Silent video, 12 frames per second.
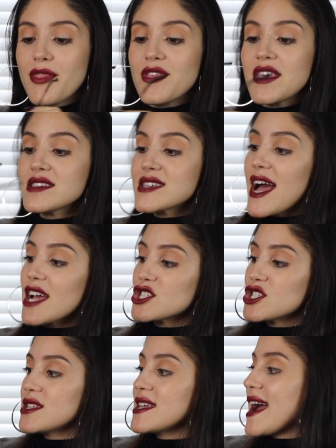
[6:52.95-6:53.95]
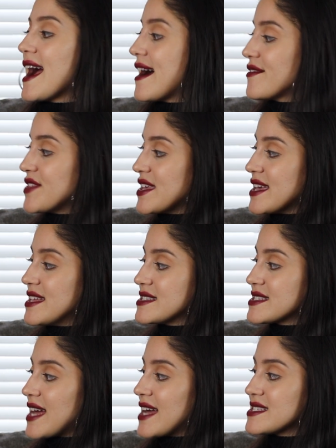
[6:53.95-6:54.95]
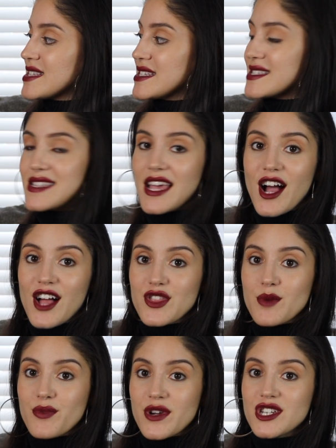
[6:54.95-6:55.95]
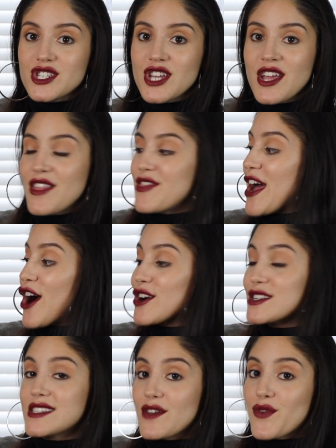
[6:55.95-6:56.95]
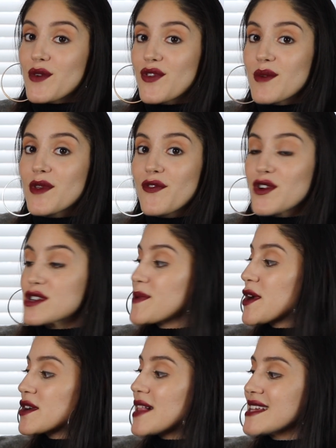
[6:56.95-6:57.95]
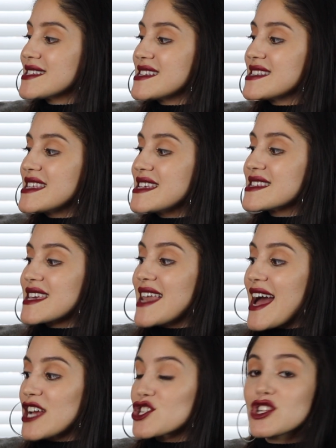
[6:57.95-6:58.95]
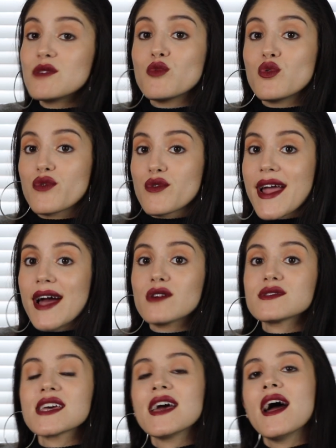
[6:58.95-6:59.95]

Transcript: These actually have the inside that sit on the bridge that are different from the first pair of glasses. These can actually move around.